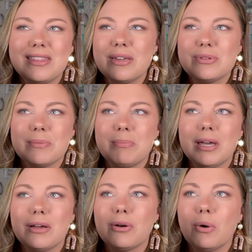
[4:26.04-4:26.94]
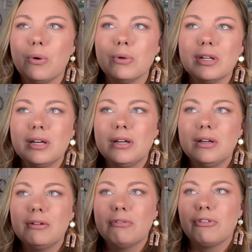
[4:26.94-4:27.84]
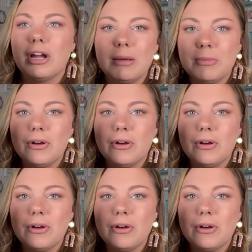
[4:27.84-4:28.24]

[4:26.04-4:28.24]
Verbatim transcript: think it was a big gold frame